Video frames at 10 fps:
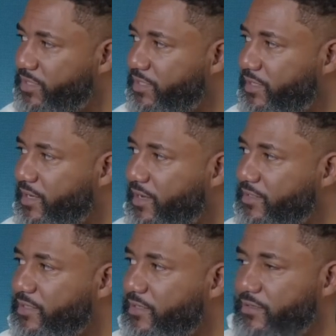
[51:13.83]
but then God
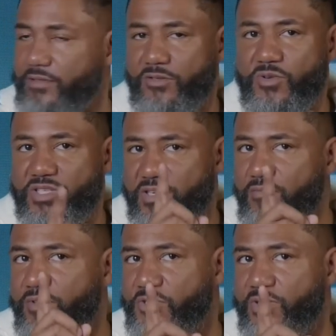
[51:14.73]
said, you
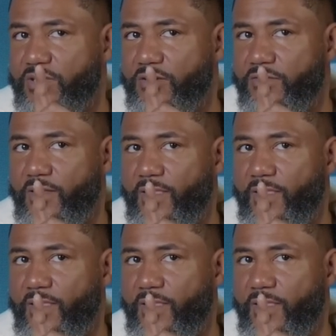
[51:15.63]
discovered your gift,